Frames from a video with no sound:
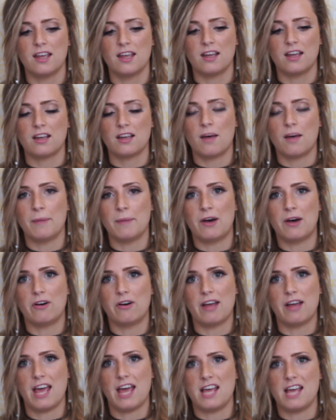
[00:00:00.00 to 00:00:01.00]
come
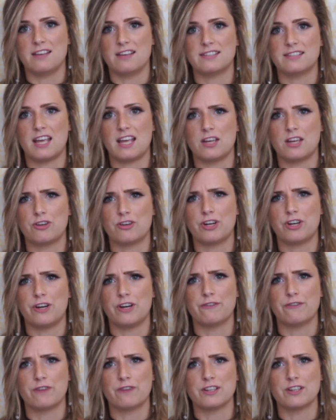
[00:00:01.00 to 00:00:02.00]
out as angry
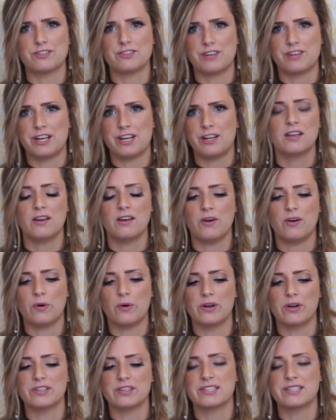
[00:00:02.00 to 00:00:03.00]
or frustrated
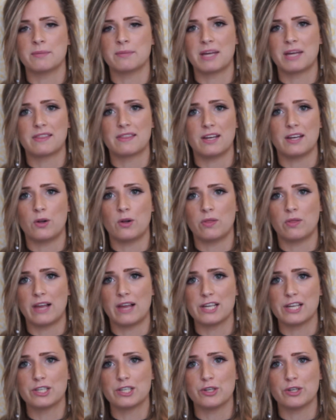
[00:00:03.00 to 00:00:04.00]
or seem like they don't
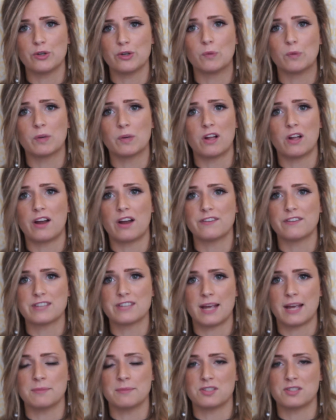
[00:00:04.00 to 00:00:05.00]
like you, but a lot of
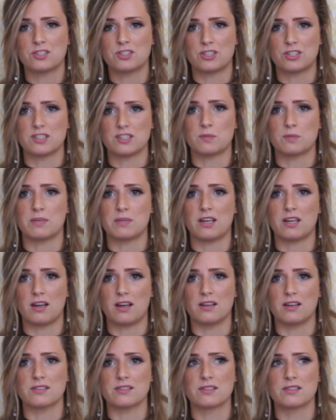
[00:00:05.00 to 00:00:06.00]
times it's just
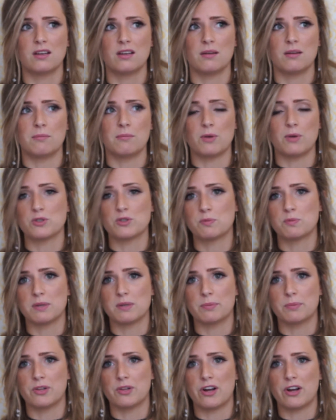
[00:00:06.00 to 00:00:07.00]
because most
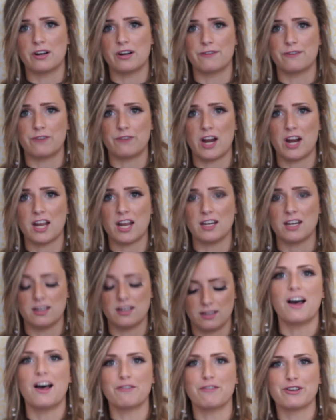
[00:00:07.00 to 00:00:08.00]
people are afraid.
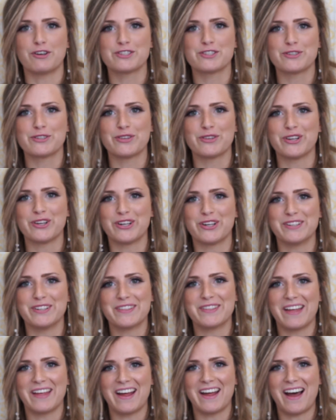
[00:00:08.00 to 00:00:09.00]
I've also
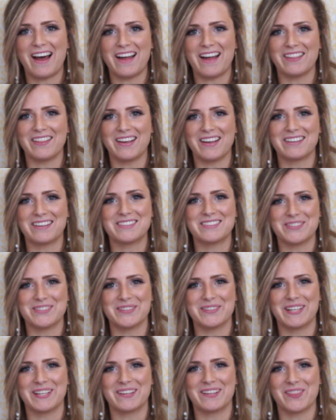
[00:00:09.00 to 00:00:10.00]
learned that I like
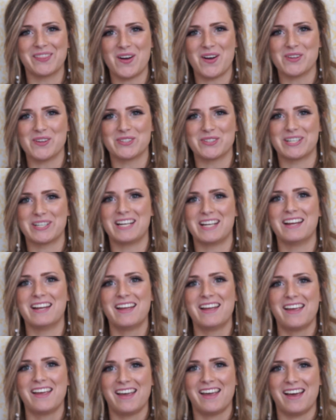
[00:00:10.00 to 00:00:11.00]
doing laundry.
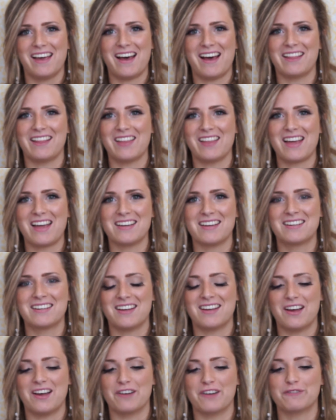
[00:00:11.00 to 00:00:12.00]
I
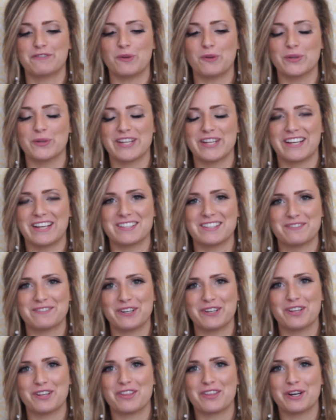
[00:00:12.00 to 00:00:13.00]
like folding. It's
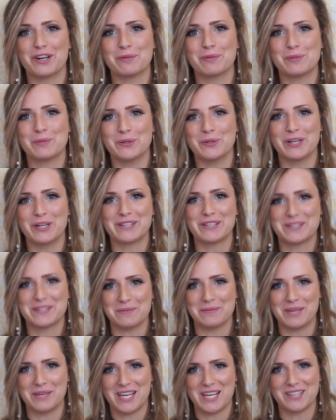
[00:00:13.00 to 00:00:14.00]
very therapeutic
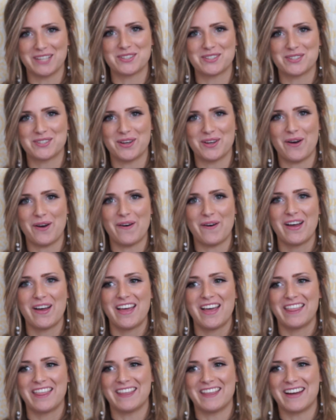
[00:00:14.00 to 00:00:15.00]
to me, so
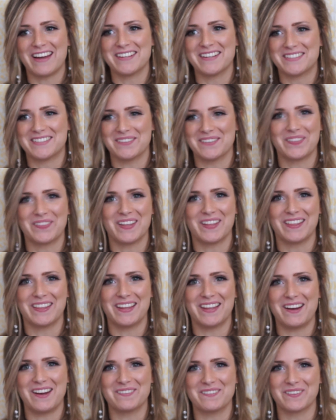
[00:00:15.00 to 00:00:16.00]
that is something
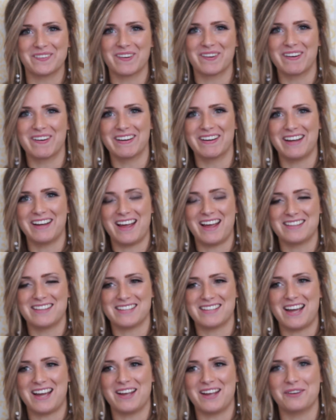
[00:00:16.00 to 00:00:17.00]
that I've learned
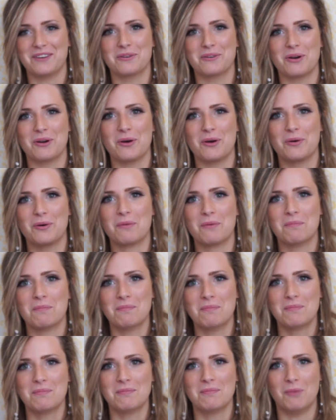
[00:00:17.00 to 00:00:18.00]
as I grow
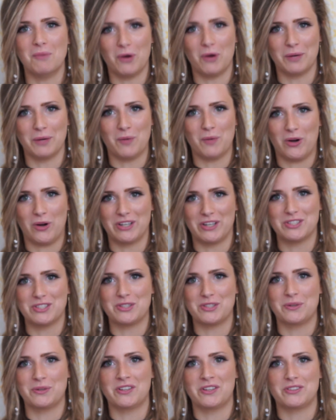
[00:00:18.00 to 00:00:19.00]
more and more
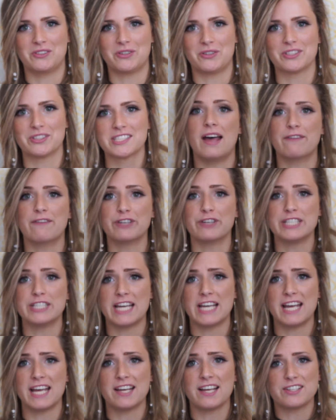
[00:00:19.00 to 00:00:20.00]
into an adult. Every
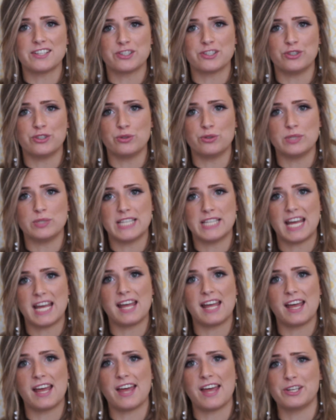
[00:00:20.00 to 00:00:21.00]
day is a new
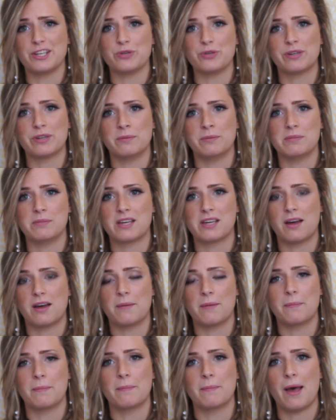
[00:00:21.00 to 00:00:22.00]
day, and you can
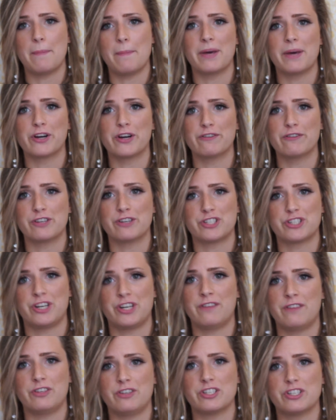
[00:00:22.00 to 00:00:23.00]
become a better version
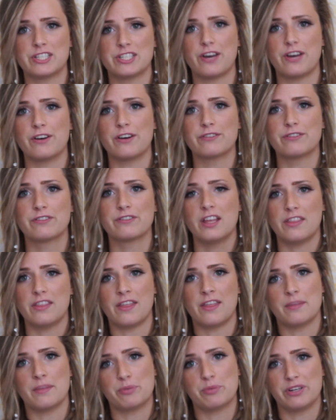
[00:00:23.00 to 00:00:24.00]
of yourself
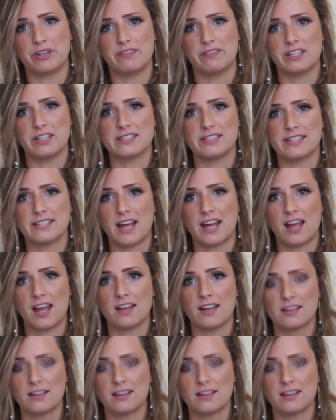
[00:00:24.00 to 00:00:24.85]
than the previous day.